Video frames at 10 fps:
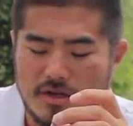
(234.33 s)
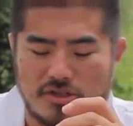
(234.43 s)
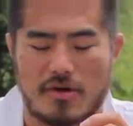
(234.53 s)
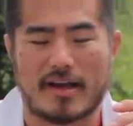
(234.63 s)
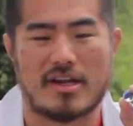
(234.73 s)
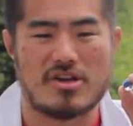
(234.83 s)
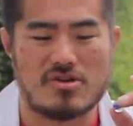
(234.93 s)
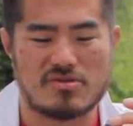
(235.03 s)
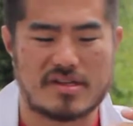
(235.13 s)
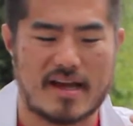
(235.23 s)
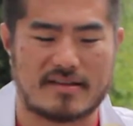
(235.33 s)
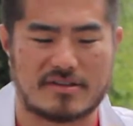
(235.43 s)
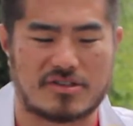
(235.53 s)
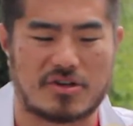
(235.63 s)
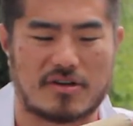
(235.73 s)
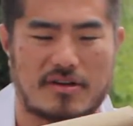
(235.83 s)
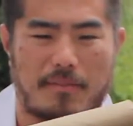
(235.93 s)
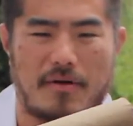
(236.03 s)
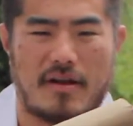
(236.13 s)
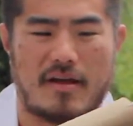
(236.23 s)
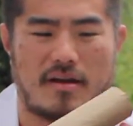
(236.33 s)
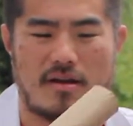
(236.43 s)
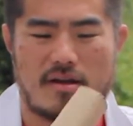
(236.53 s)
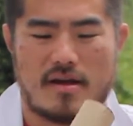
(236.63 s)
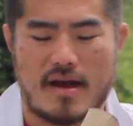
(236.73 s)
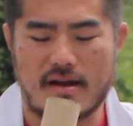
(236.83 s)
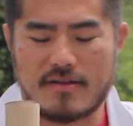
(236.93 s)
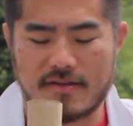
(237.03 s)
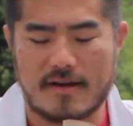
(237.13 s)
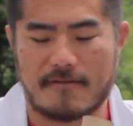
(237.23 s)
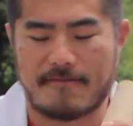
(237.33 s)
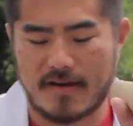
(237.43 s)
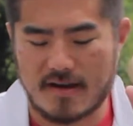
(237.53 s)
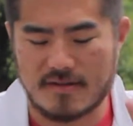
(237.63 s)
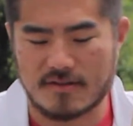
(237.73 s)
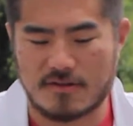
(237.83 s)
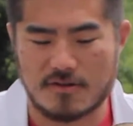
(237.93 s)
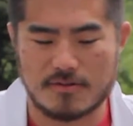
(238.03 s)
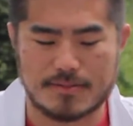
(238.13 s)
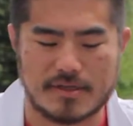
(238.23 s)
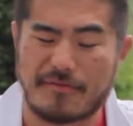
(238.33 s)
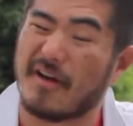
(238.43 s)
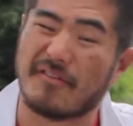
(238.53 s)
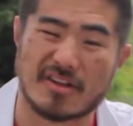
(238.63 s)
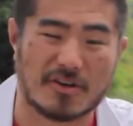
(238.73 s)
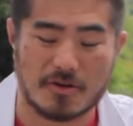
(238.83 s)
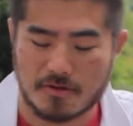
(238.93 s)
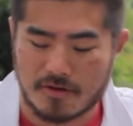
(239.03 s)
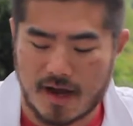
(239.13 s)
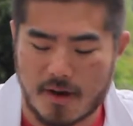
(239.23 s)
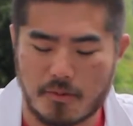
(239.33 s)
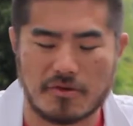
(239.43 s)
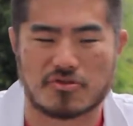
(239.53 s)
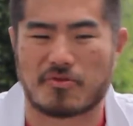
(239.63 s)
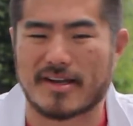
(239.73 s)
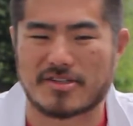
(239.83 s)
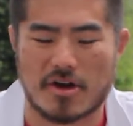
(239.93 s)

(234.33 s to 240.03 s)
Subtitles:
So I can use that to start to put in anything that'll fit in the tubes. If you have a little Hot Wheels race